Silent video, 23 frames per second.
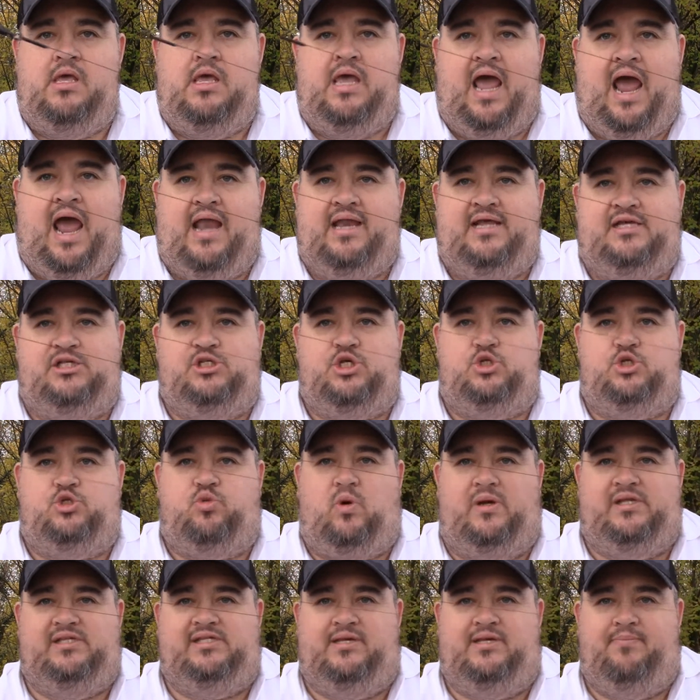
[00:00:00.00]
and it's
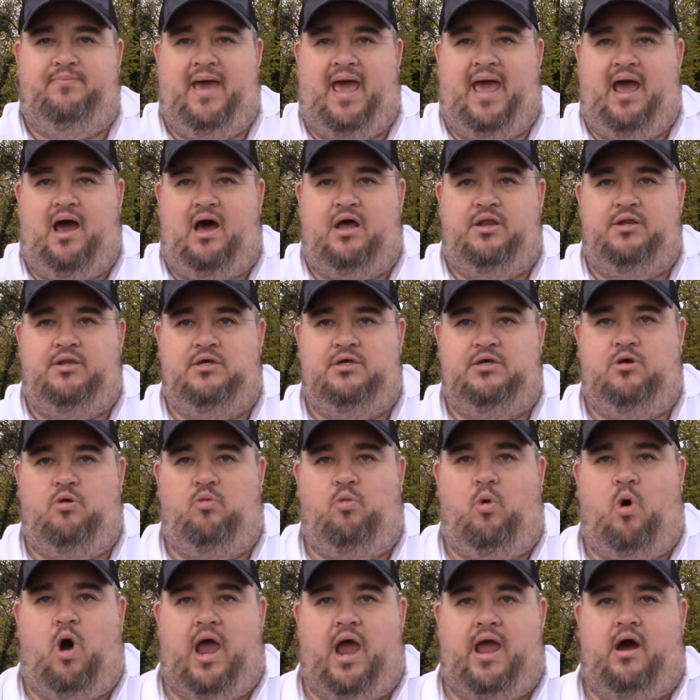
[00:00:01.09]
20-pound
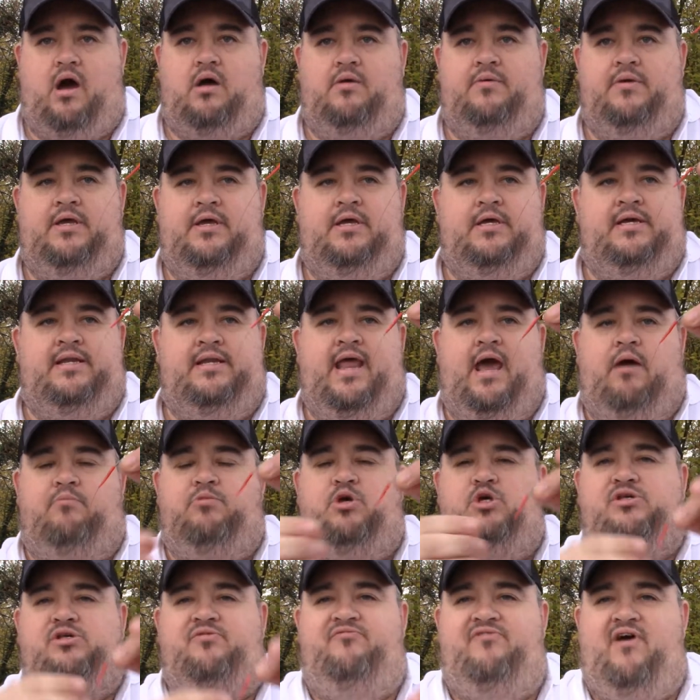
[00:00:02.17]
wire. Now I'm
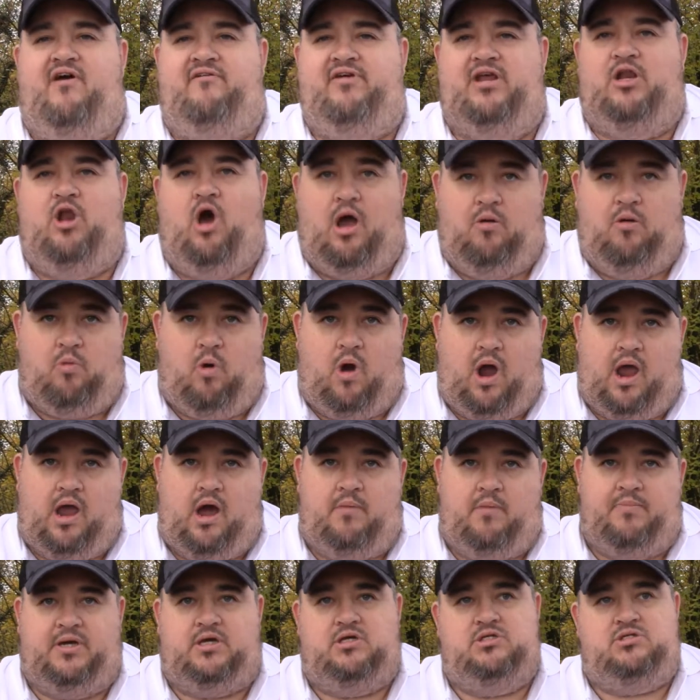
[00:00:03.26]
using very light wire
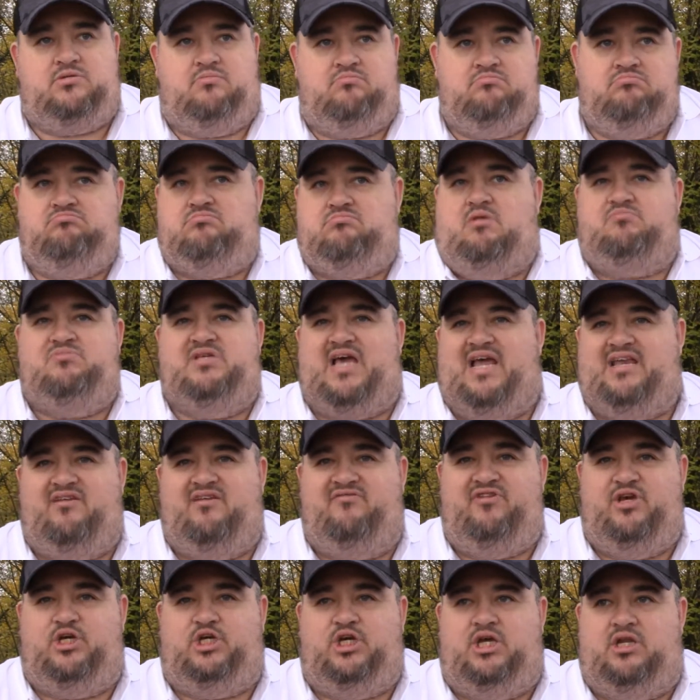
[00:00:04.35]
because I'm Zander
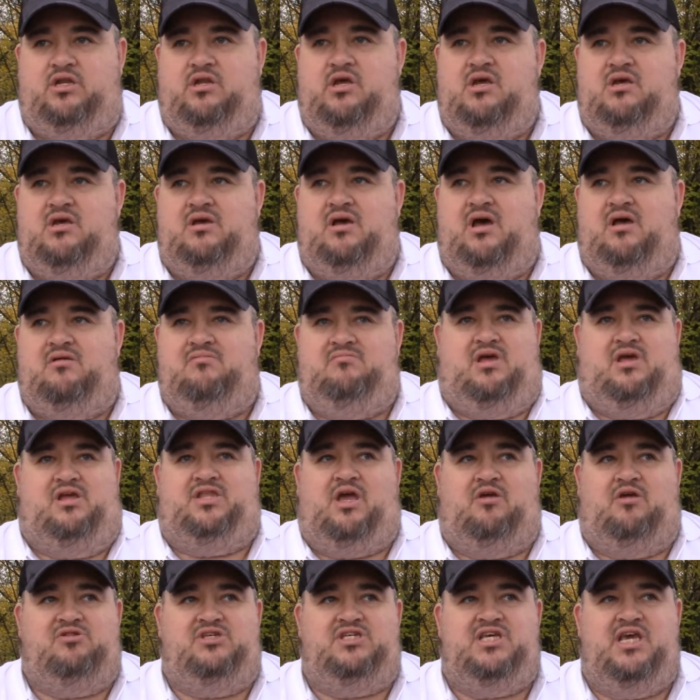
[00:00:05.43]
fishing. I
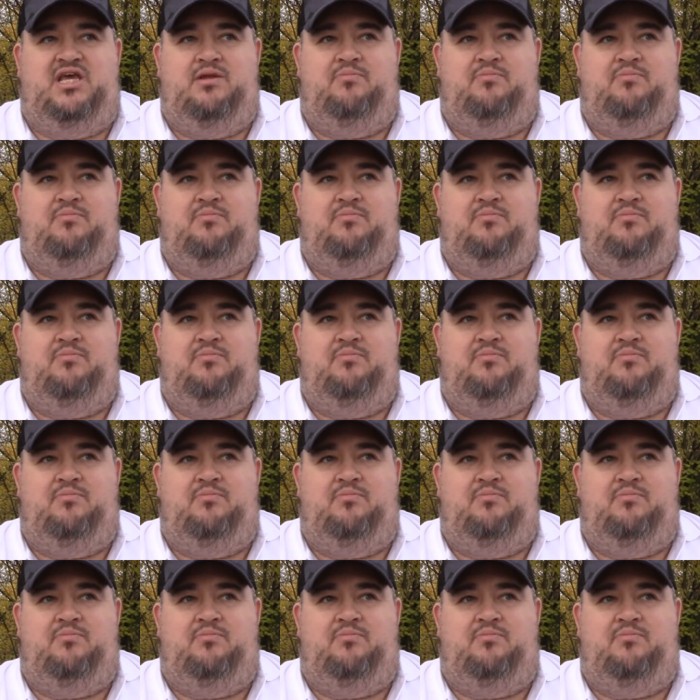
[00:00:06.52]
don't see the